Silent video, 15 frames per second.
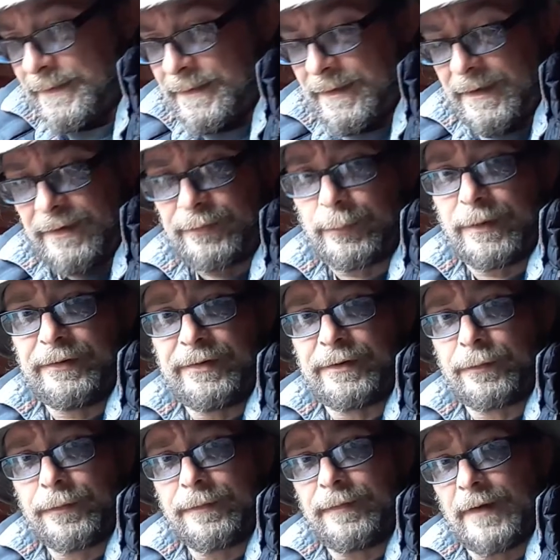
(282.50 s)
That's what they said
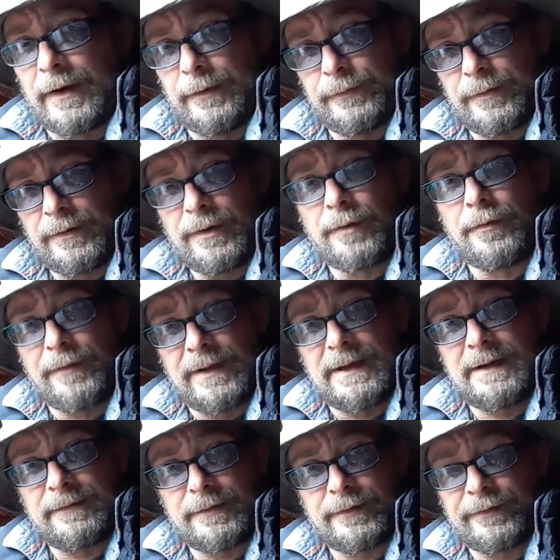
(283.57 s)
on the phone. I got
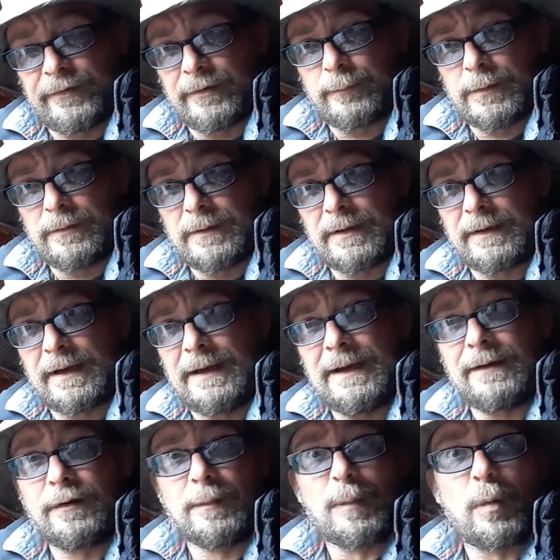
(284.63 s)
there and I said, "Well, okay,
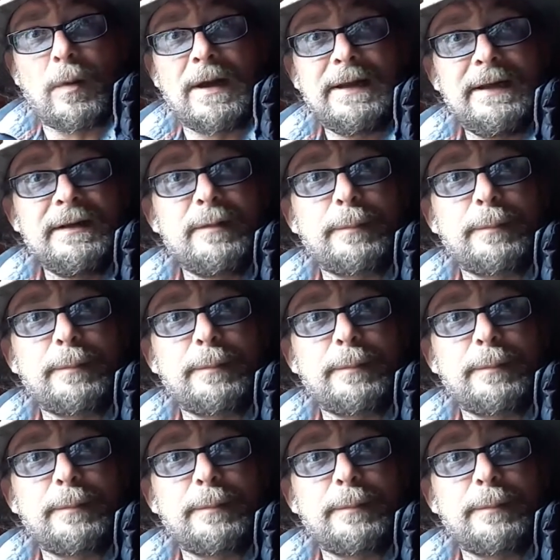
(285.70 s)
how long am I waiting?"